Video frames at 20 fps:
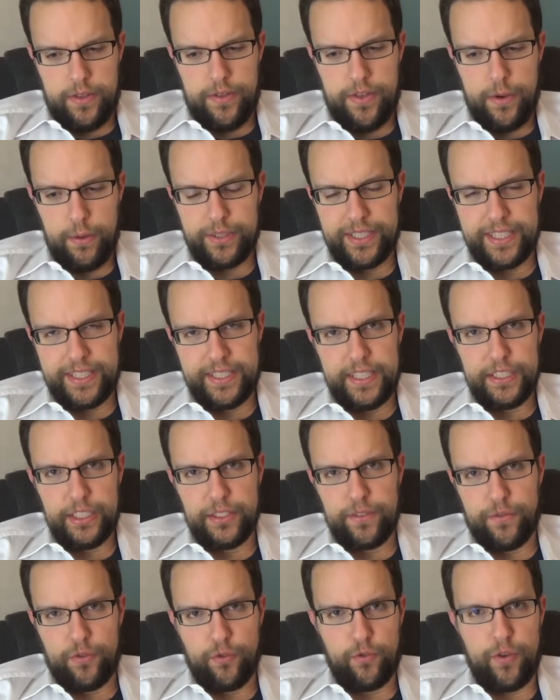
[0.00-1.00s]
There was a sense
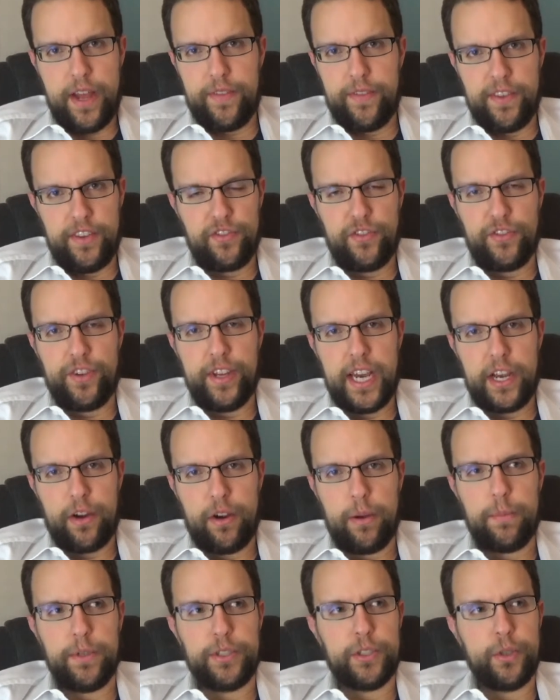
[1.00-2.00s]
of dread this
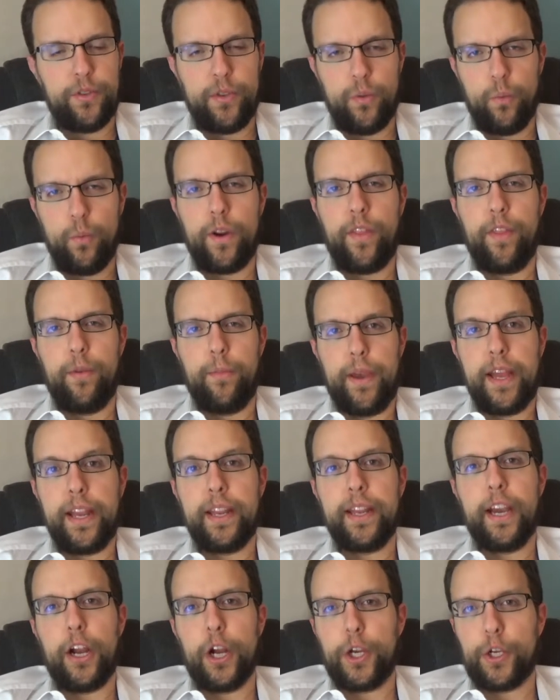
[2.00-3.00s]
entire episode that one of the
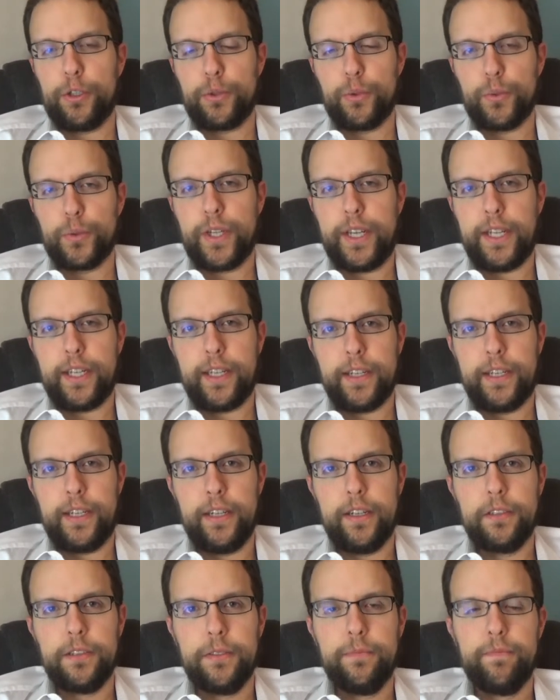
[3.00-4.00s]
main characters was going to get
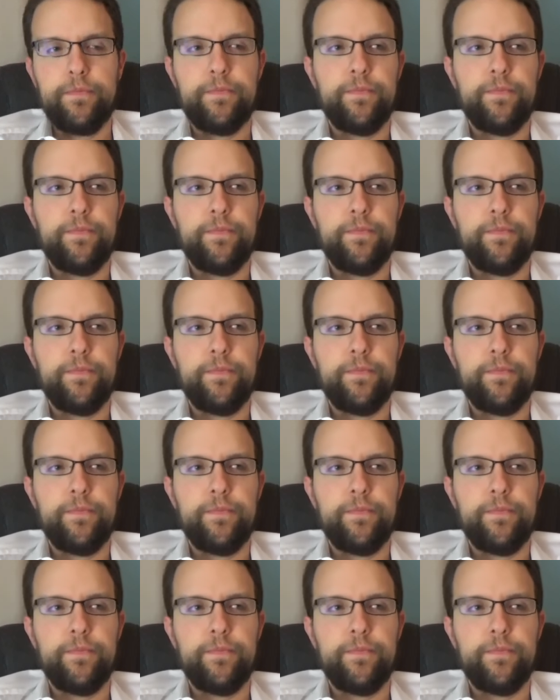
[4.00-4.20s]
killed.